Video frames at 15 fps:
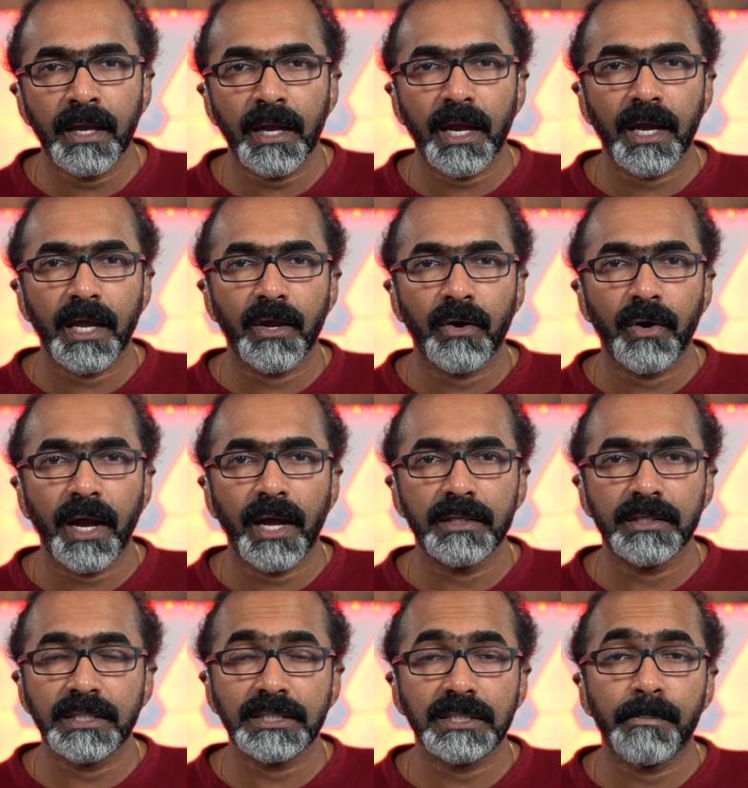and
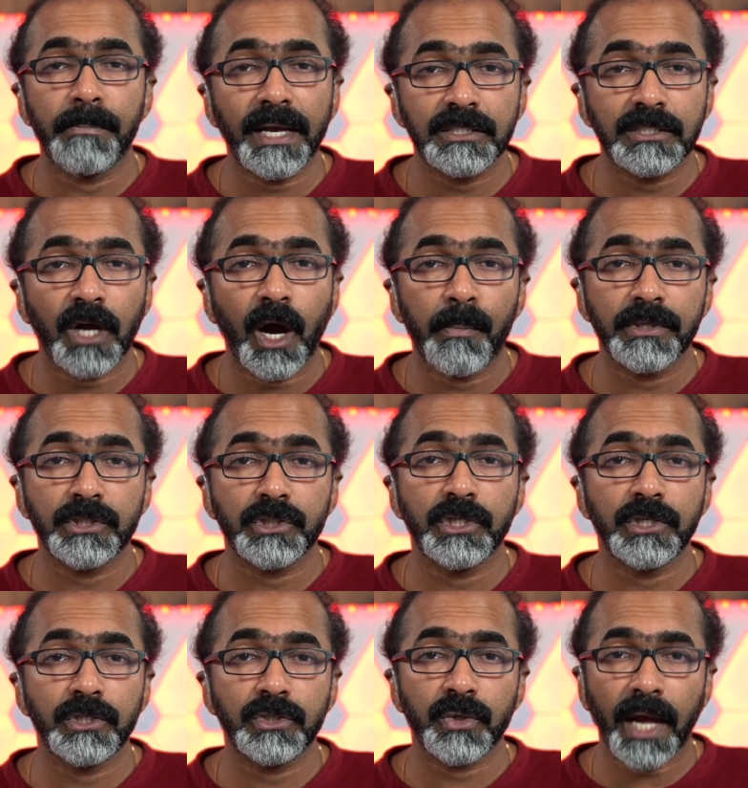this is the best
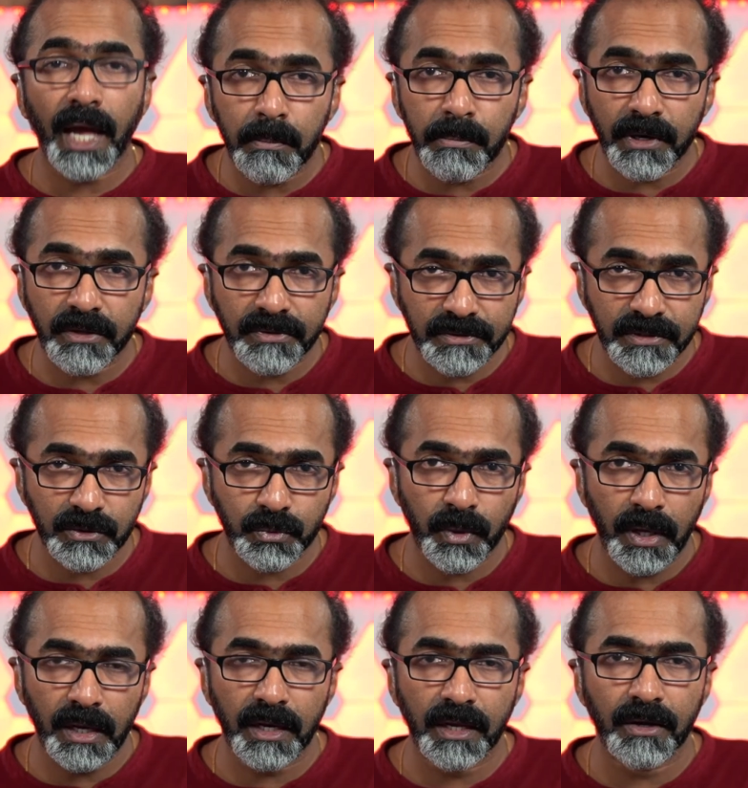opportunity to help others as
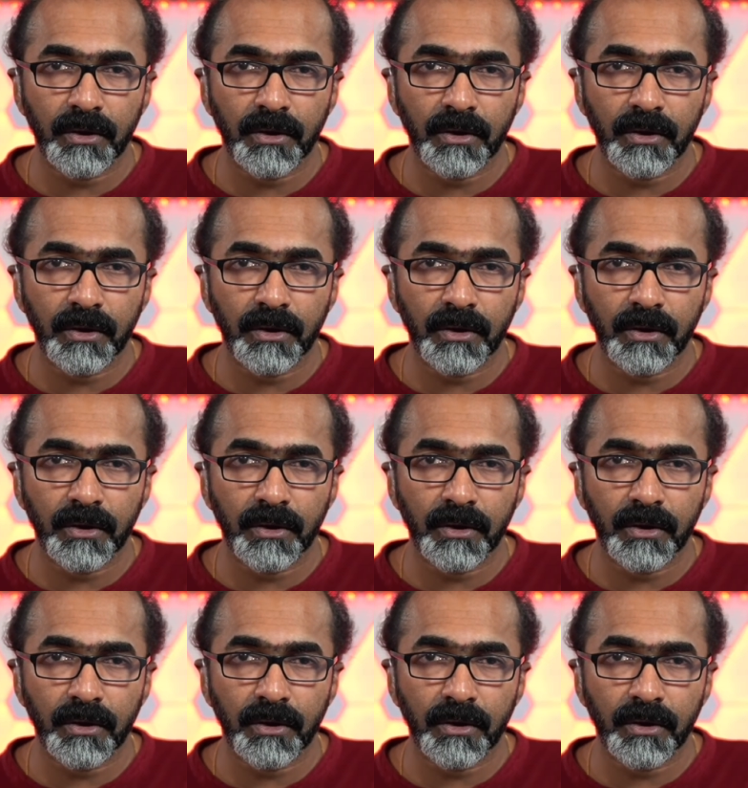well,